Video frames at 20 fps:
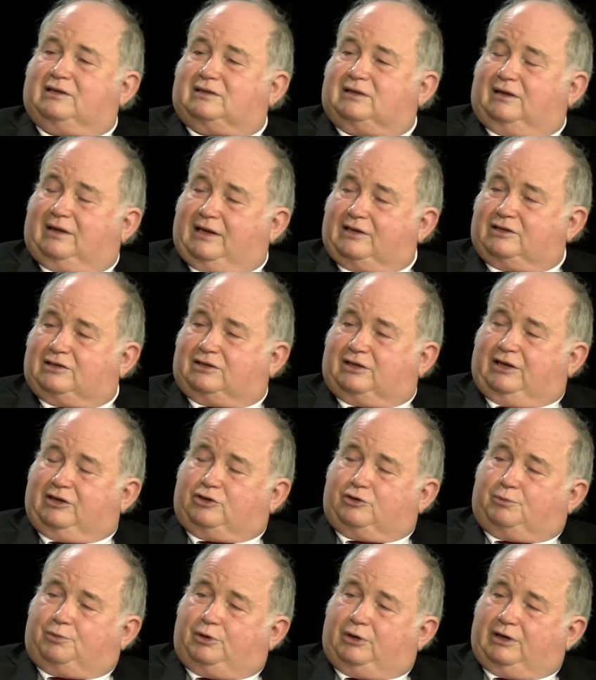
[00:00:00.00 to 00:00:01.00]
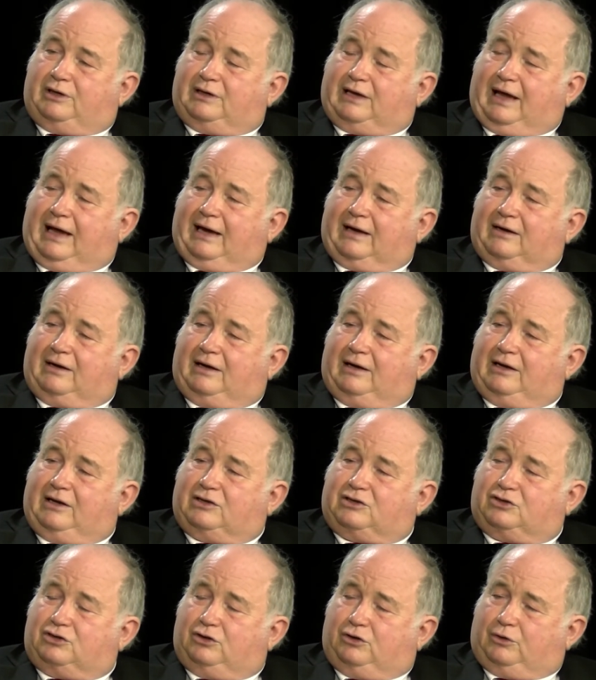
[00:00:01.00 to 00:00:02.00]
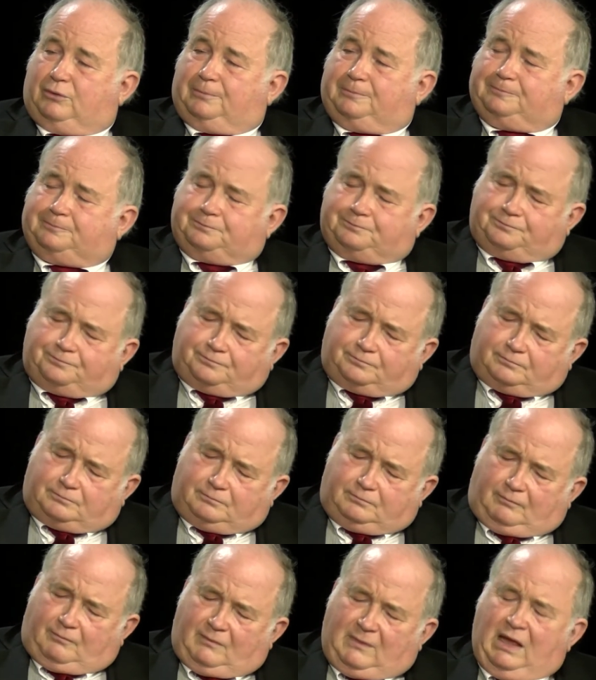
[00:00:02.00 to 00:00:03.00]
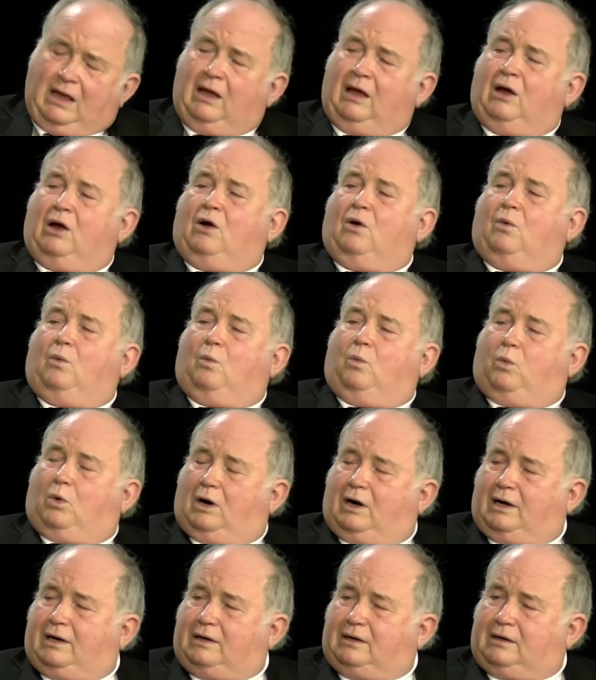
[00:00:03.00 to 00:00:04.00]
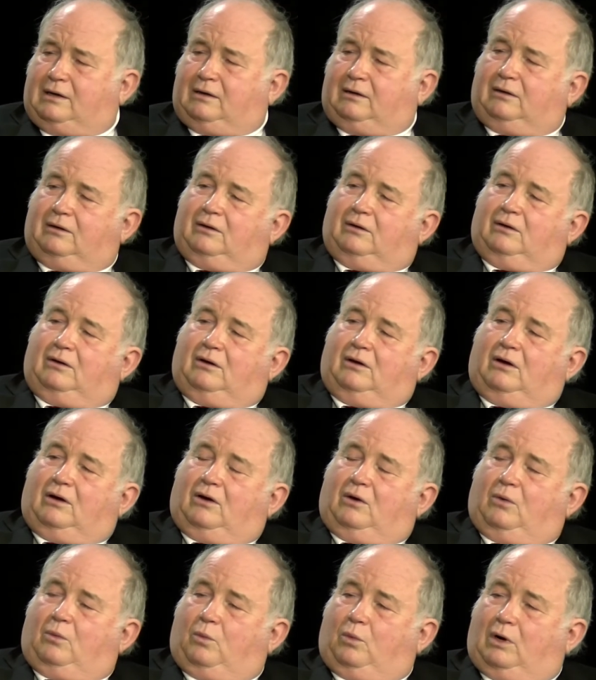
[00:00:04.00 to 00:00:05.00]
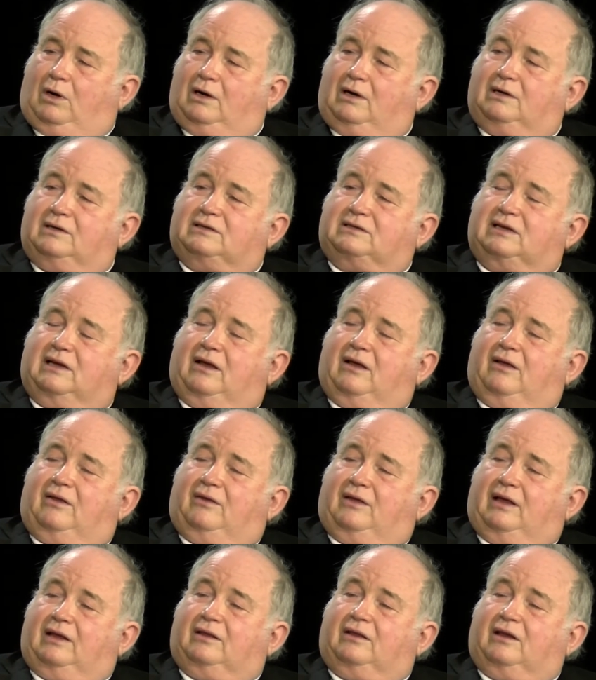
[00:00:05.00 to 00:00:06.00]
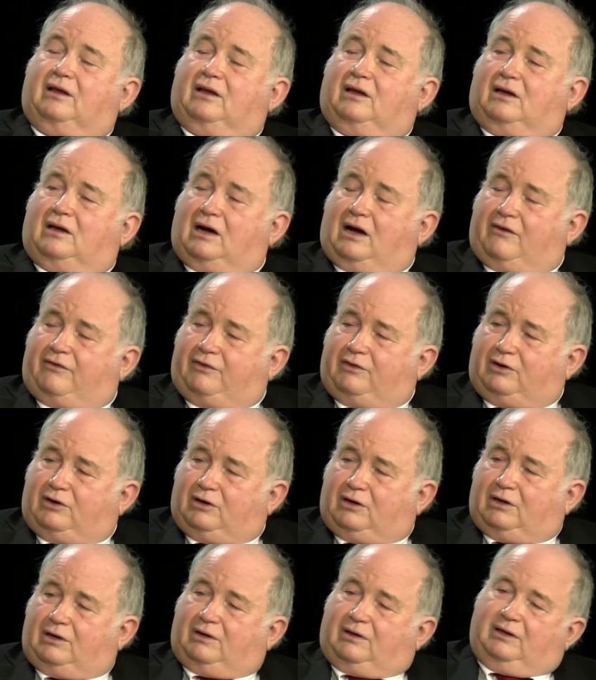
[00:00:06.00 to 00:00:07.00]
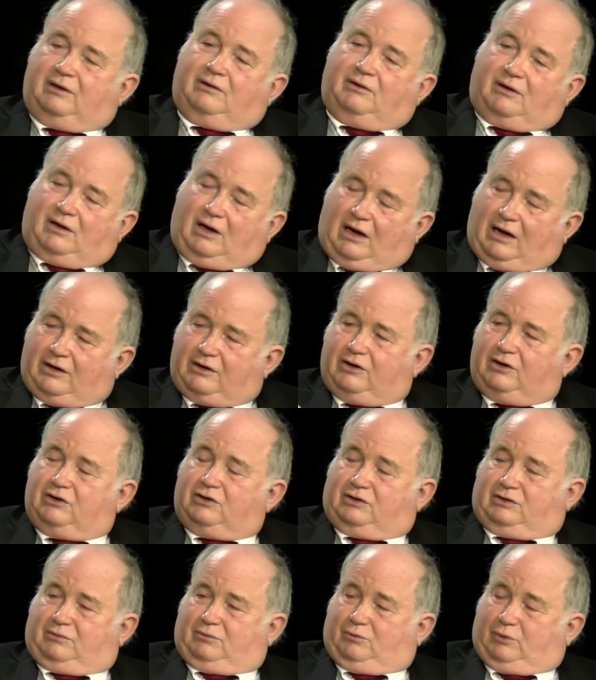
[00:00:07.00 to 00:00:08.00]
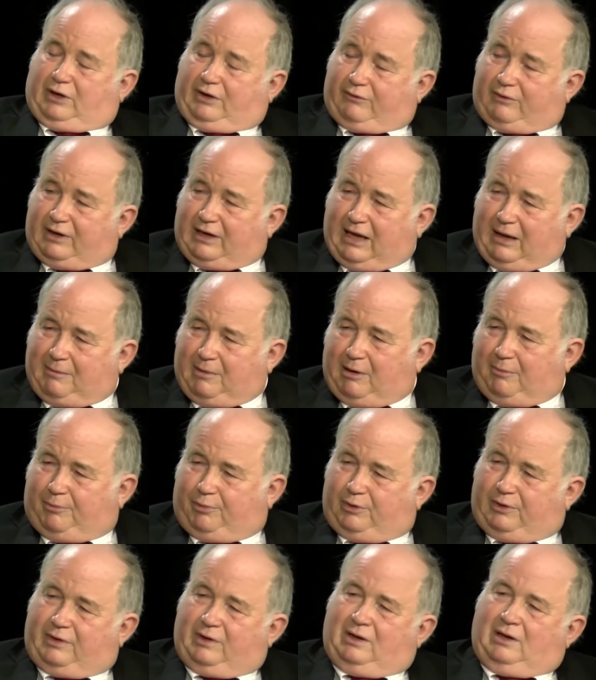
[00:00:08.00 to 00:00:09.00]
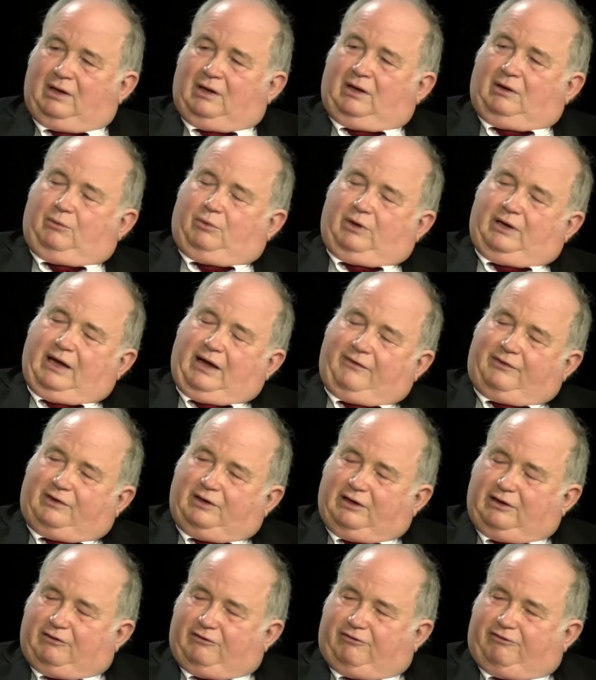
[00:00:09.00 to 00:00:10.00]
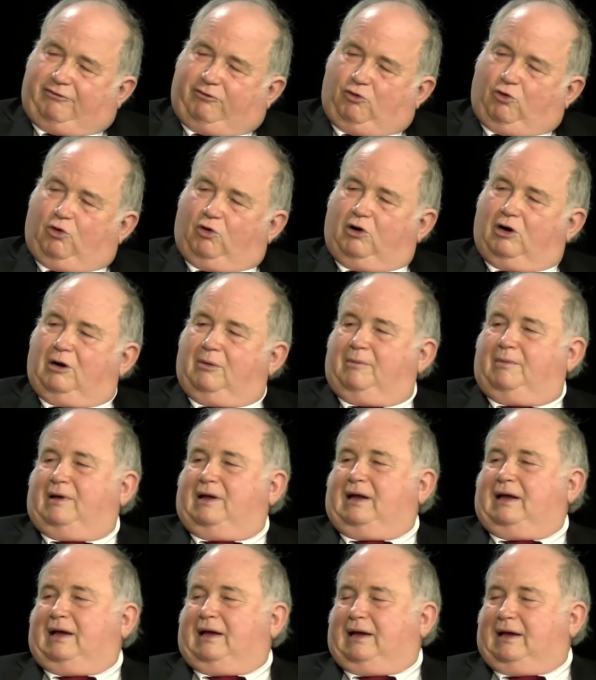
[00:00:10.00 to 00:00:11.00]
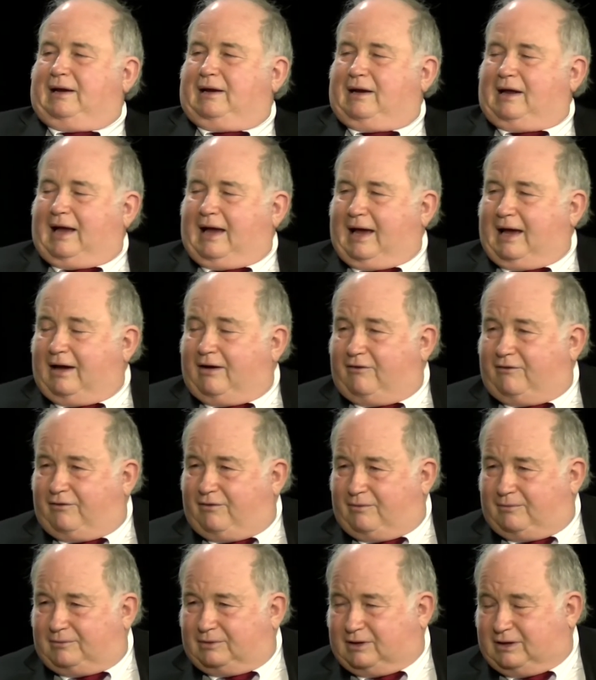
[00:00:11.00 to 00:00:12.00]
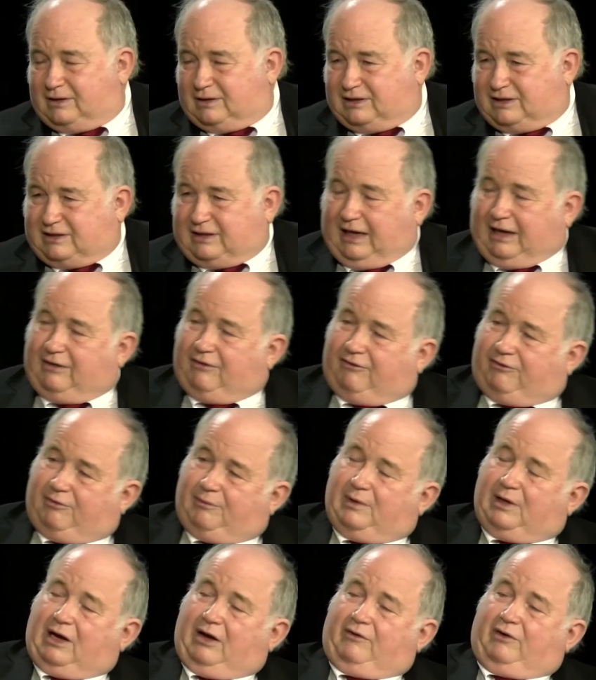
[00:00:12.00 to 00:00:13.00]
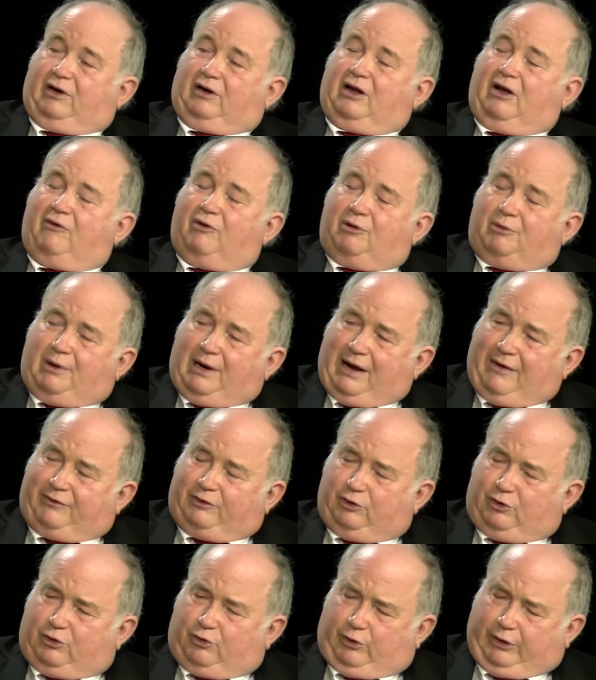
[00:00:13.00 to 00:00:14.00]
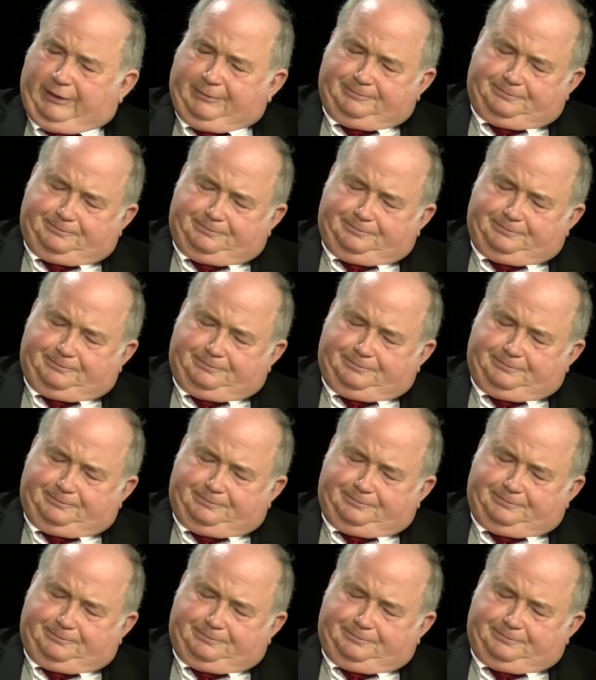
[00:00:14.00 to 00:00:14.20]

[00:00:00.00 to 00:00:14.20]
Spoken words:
the legislature put into Act 92. One was that the governor, that condos, whatever he came up with, would have to inform and have consent from the governor. The governor would have to agree.